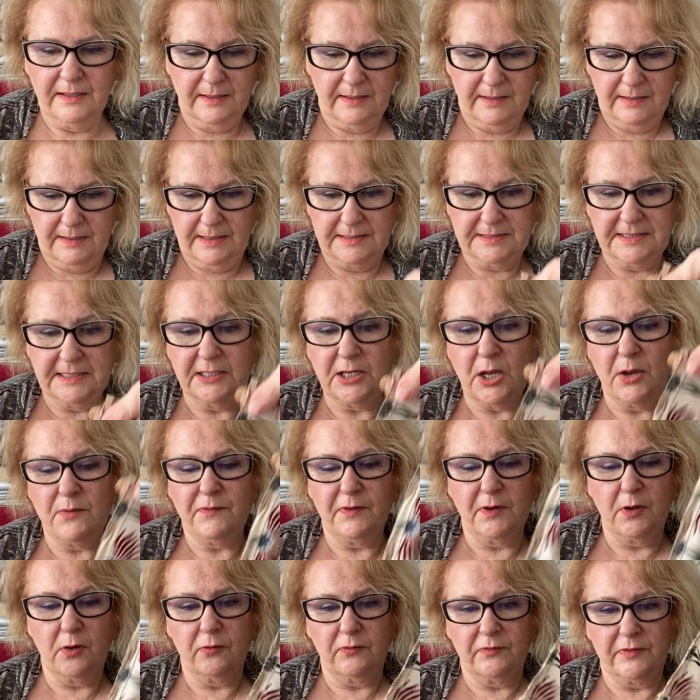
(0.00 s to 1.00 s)
I did
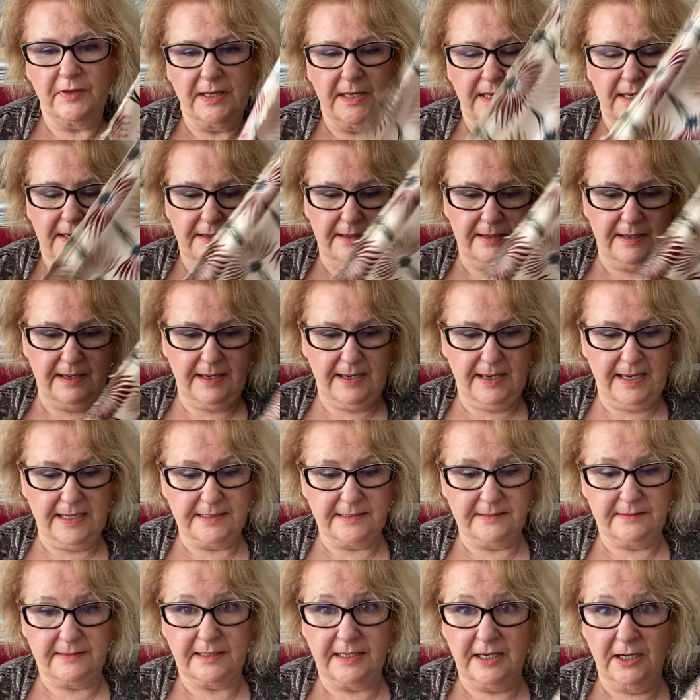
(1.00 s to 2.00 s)
overlock the end
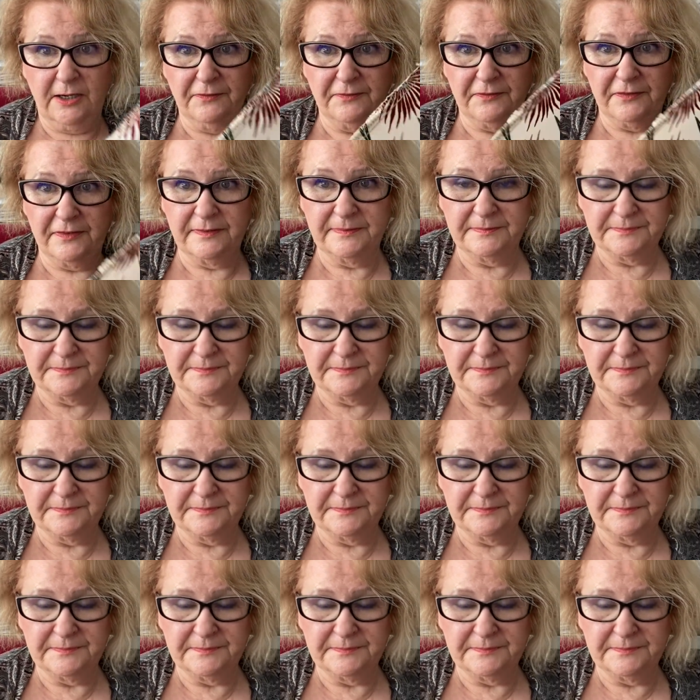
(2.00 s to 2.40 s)
of the cuff,